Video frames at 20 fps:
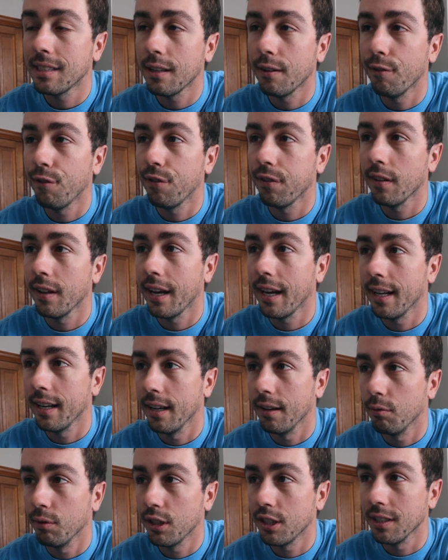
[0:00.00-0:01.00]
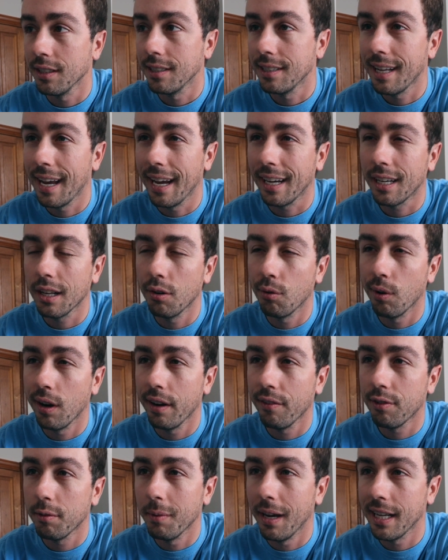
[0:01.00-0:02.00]
inflated, which has taken away
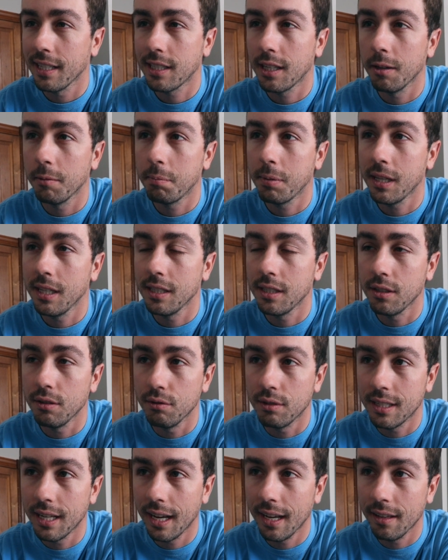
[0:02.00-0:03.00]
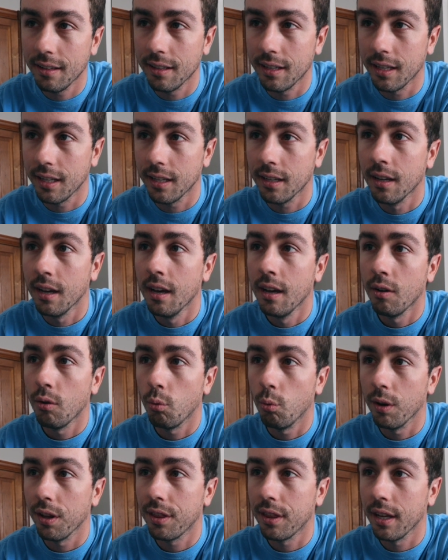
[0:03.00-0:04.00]
from SLP's utility
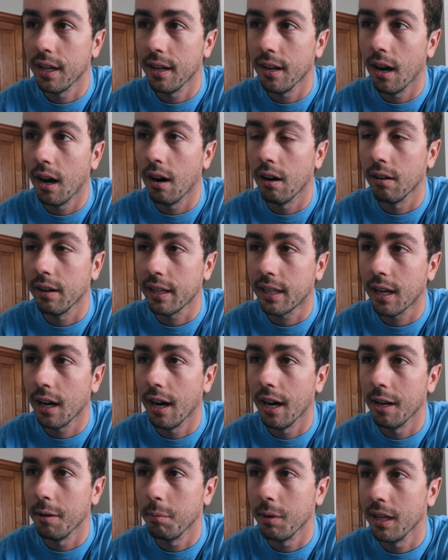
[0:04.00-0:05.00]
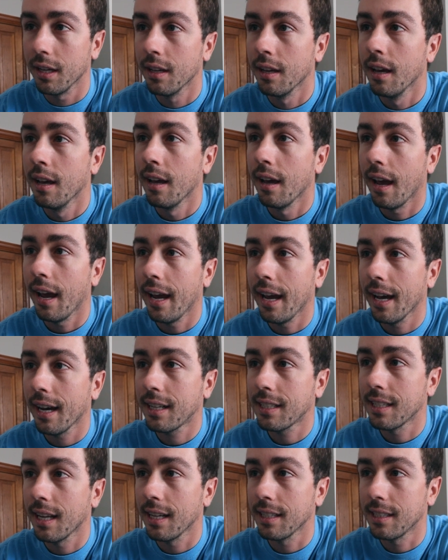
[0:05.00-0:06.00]
within our economy.
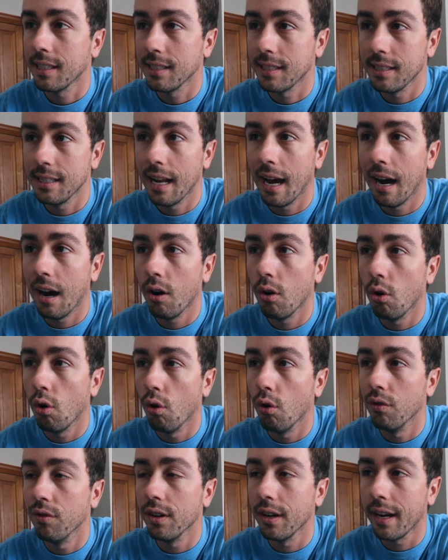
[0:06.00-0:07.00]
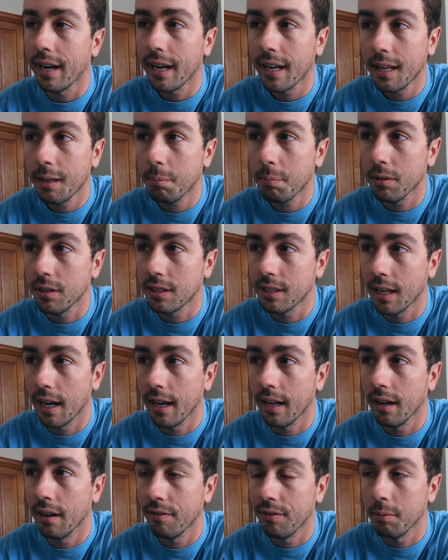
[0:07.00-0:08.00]
AXS is now over
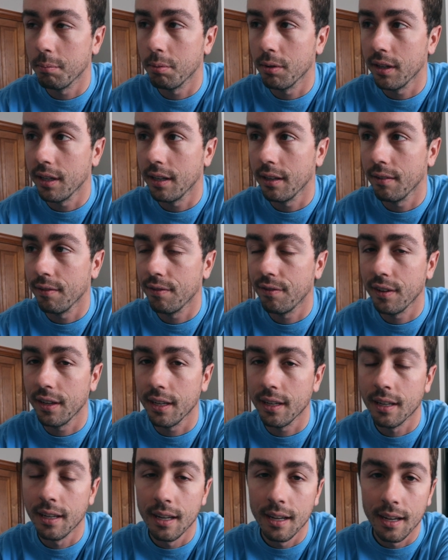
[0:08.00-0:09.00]
80% of the breeding fee.